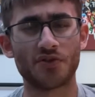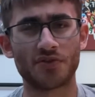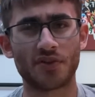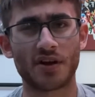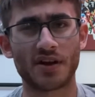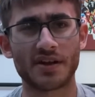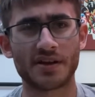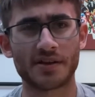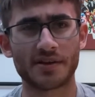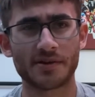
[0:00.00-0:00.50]
of
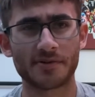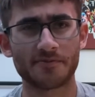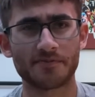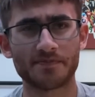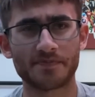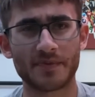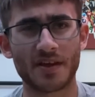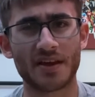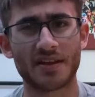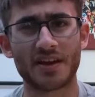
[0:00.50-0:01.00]
like
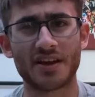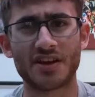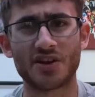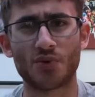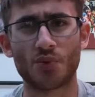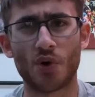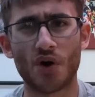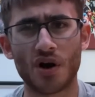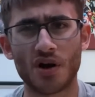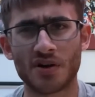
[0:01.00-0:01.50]
LA
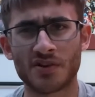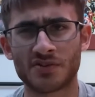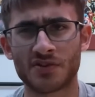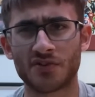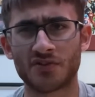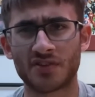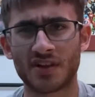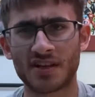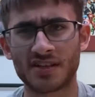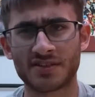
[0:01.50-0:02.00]
noir,
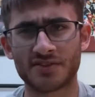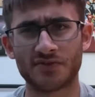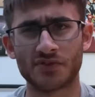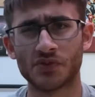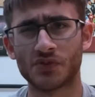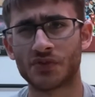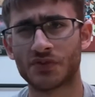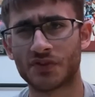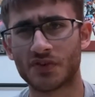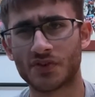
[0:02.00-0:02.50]
sort of Last of
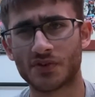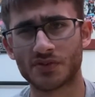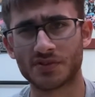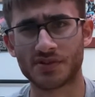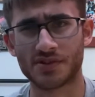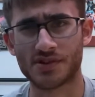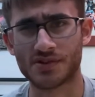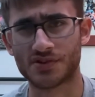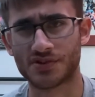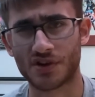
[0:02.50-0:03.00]
Us feel
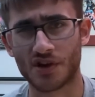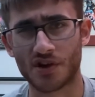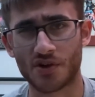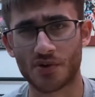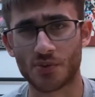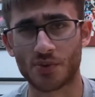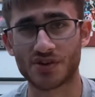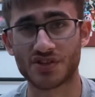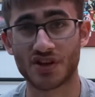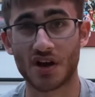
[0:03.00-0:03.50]
to the show,
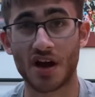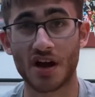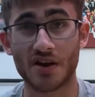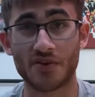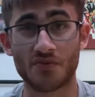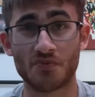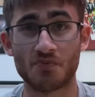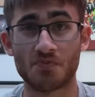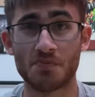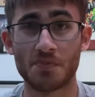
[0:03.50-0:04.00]
which I
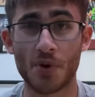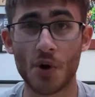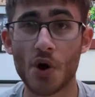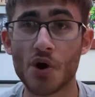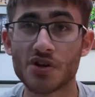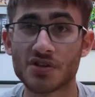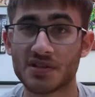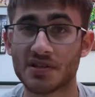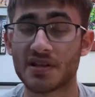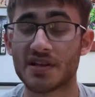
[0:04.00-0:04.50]

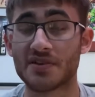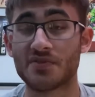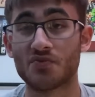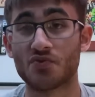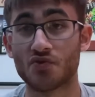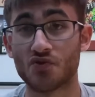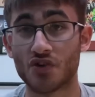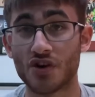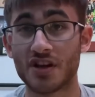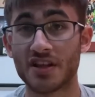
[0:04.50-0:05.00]
personally
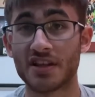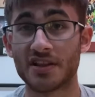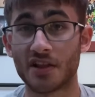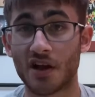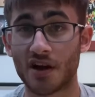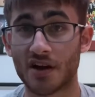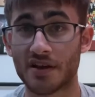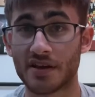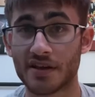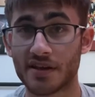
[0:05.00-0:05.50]
really
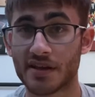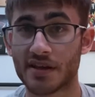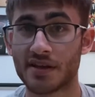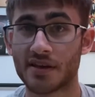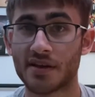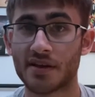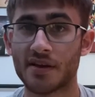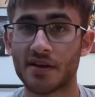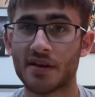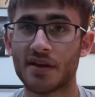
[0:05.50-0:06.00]
like.
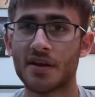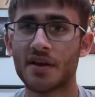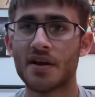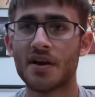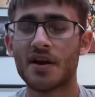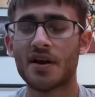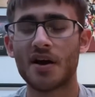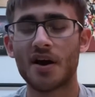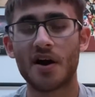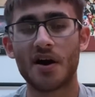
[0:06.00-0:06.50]

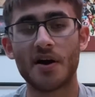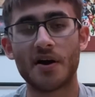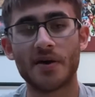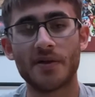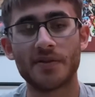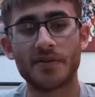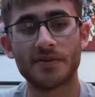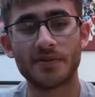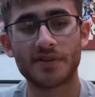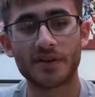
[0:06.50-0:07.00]

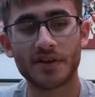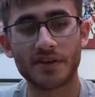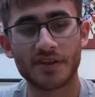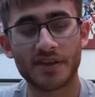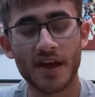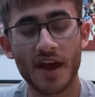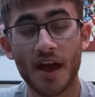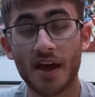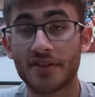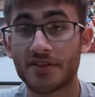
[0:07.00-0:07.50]
And
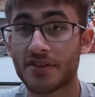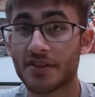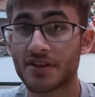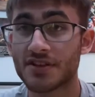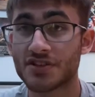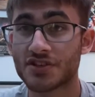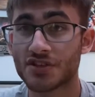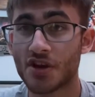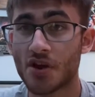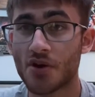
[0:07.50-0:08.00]
yeah, this
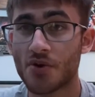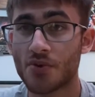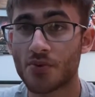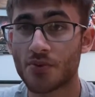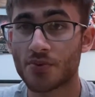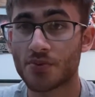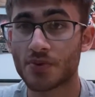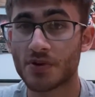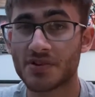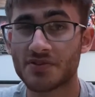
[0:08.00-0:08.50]

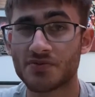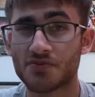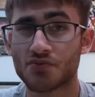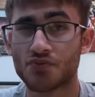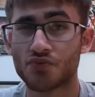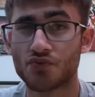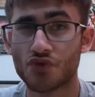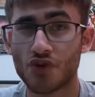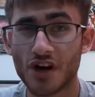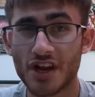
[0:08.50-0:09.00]
show is
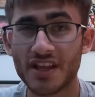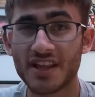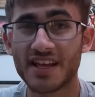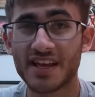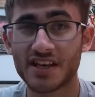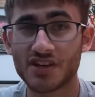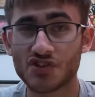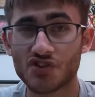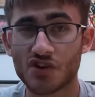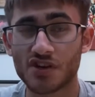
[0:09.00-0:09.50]

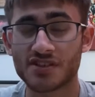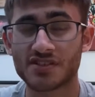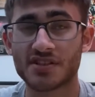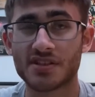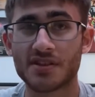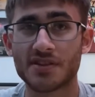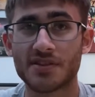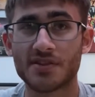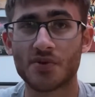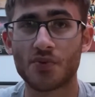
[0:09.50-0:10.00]
really
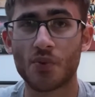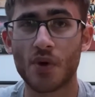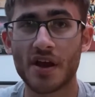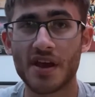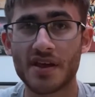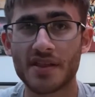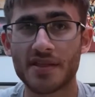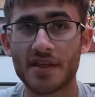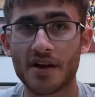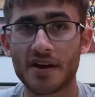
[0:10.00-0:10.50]
interesting the
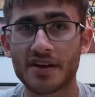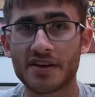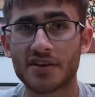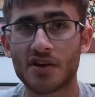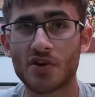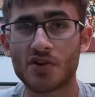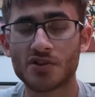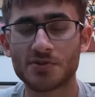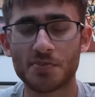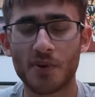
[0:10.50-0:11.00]
way that it
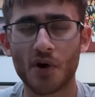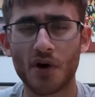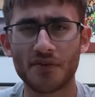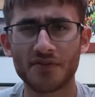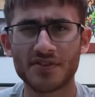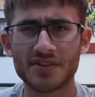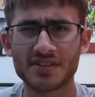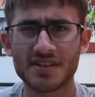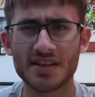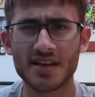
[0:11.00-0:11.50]
goes, but
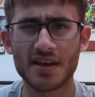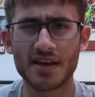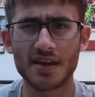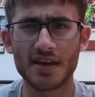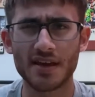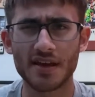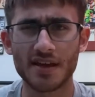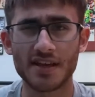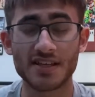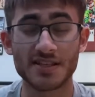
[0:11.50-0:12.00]
obviously,
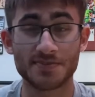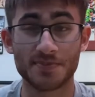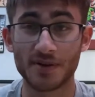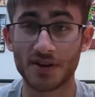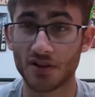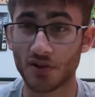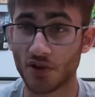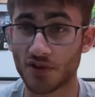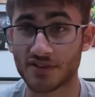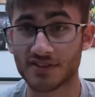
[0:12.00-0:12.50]
it's
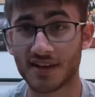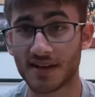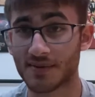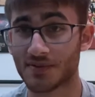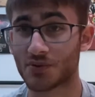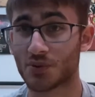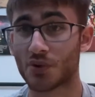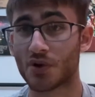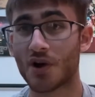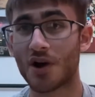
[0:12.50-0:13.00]
been a long time,
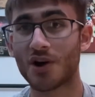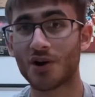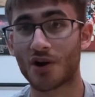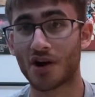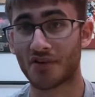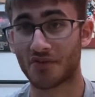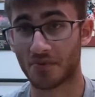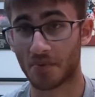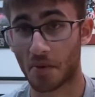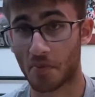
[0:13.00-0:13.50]
so I can't
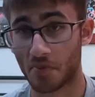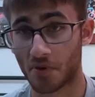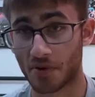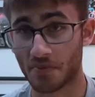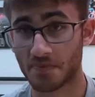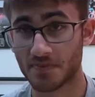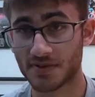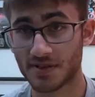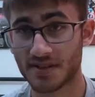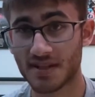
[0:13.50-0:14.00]
quite remember
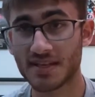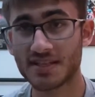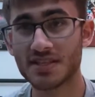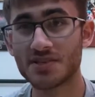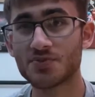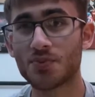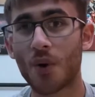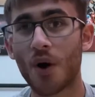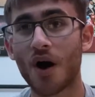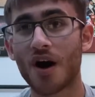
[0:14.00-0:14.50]
it. So, this
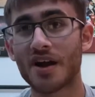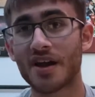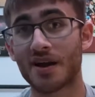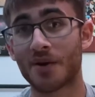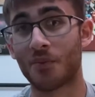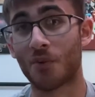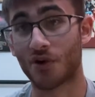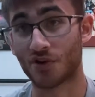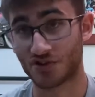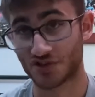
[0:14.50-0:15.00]
is why
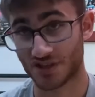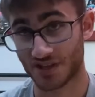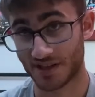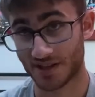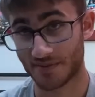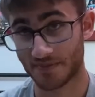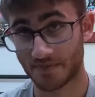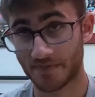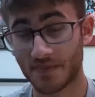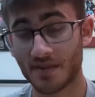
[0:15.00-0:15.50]
I'm watching
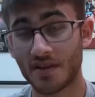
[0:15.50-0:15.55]
it.